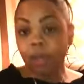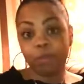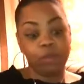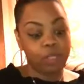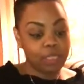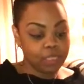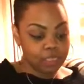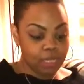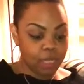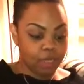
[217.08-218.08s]
I'm really
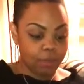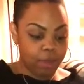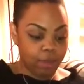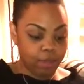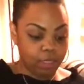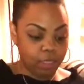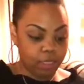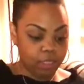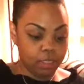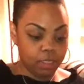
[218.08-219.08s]
excited about it.